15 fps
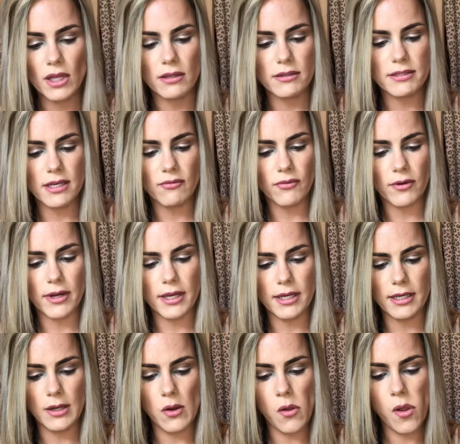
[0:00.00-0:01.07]
different,
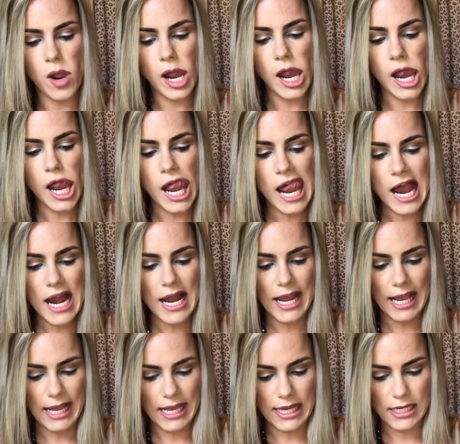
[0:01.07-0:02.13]

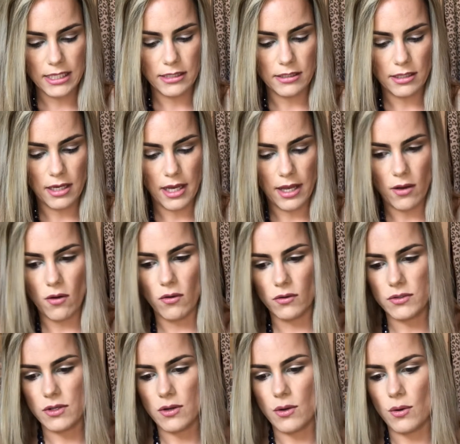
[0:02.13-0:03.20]
and I also